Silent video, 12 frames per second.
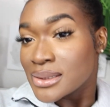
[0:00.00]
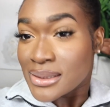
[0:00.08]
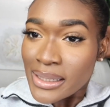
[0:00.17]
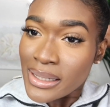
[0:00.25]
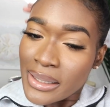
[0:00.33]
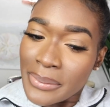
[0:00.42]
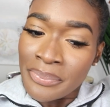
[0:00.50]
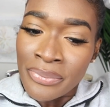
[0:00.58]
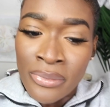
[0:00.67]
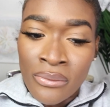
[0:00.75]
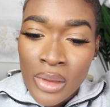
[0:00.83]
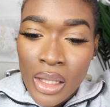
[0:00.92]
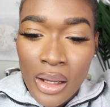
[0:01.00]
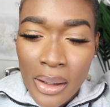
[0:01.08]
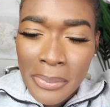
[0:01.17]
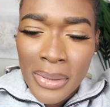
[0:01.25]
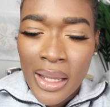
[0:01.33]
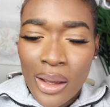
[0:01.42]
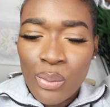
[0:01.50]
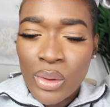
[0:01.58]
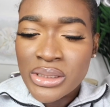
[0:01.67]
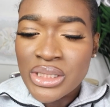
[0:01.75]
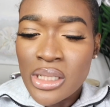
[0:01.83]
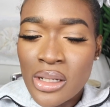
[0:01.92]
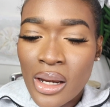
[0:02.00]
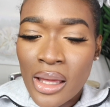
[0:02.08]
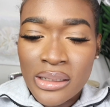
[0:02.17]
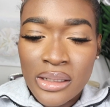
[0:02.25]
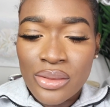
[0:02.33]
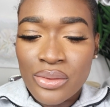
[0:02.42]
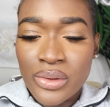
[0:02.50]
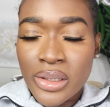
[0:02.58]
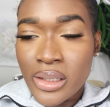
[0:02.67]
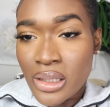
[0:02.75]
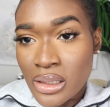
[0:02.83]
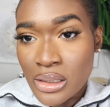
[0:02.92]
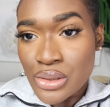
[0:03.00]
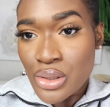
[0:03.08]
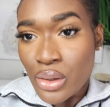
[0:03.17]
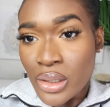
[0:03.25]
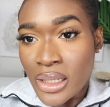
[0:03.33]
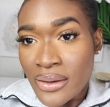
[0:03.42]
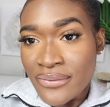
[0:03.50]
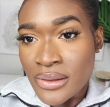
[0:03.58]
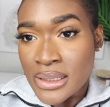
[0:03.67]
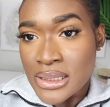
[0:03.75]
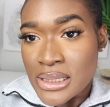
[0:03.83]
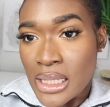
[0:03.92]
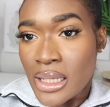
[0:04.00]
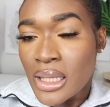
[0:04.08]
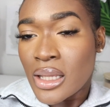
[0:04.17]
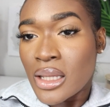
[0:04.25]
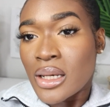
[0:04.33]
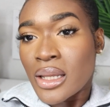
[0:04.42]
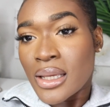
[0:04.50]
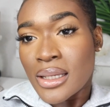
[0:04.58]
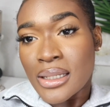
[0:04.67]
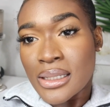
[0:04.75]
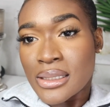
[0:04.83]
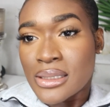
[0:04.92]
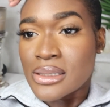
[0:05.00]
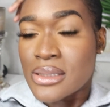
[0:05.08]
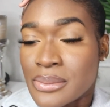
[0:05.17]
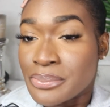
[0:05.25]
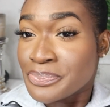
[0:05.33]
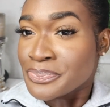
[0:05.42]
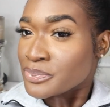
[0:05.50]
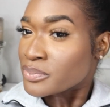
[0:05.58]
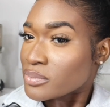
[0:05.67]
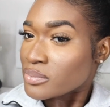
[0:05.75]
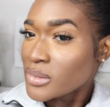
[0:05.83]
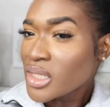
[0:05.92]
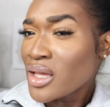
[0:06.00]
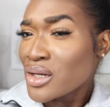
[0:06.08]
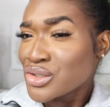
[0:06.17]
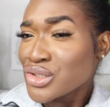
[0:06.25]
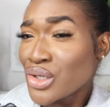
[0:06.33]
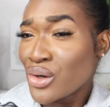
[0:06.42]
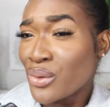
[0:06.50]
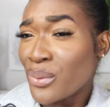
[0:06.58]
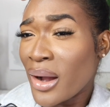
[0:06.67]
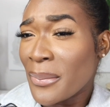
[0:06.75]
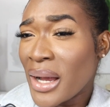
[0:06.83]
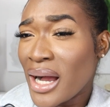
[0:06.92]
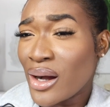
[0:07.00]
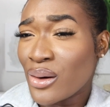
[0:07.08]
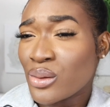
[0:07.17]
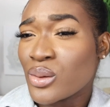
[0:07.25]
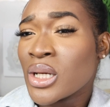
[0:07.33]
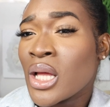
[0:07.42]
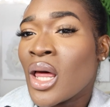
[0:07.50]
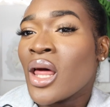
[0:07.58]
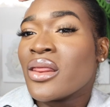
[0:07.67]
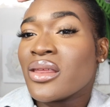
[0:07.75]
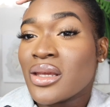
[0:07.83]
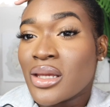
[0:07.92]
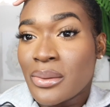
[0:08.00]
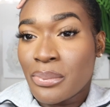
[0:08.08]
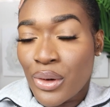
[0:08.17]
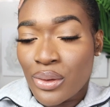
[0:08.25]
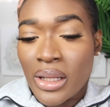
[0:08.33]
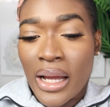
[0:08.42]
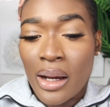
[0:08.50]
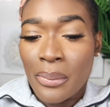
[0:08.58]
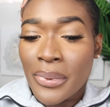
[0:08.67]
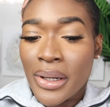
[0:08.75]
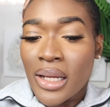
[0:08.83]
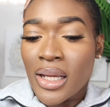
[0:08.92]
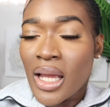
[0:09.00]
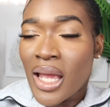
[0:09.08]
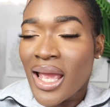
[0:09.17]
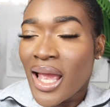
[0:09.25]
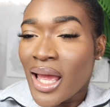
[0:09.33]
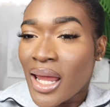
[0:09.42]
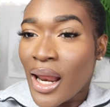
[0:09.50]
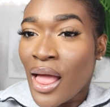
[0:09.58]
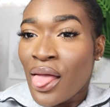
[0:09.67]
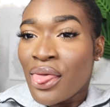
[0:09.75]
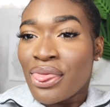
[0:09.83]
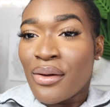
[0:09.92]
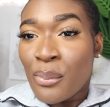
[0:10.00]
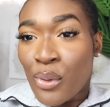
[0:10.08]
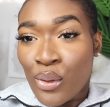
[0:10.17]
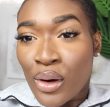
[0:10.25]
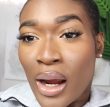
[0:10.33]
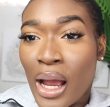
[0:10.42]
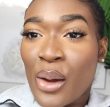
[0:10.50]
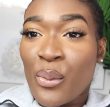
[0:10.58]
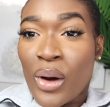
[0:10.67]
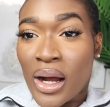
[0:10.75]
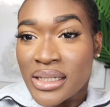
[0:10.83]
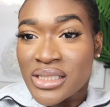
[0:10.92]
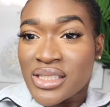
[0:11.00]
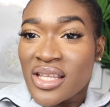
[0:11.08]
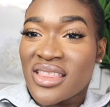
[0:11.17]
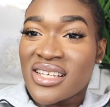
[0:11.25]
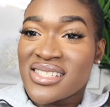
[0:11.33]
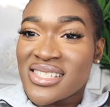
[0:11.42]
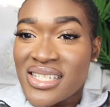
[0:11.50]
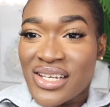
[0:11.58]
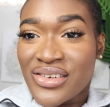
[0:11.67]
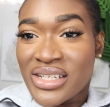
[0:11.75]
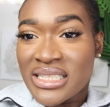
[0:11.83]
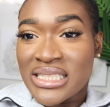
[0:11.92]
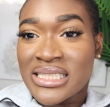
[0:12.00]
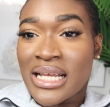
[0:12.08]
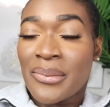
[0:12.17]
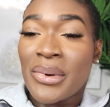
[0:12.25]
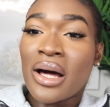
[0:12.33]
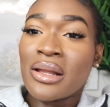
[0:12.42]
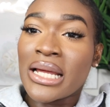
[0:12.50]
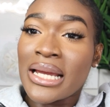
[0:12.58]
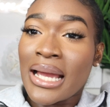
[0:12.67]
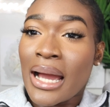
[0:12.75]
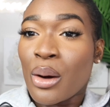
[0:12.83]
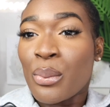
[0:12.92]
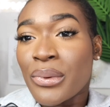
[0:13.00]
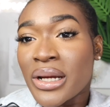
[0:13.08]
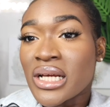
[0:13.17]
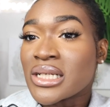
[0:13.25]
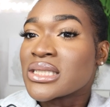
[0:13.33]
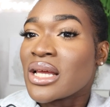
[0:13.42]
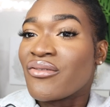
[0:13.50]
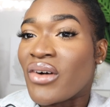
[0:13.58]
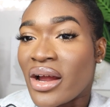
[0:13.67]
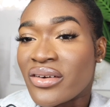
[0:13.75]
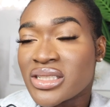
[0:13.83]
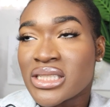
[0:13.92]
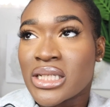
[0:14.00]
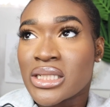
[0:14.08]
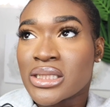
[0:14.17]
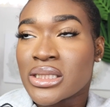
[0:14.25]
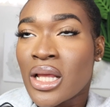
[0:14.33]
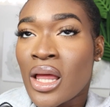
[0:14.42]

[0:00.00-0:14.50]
did it I'm now watching 93 Days on Netflix and it is a show about the Ebola outbreak and the more I watch these series about like outbreaks and viruses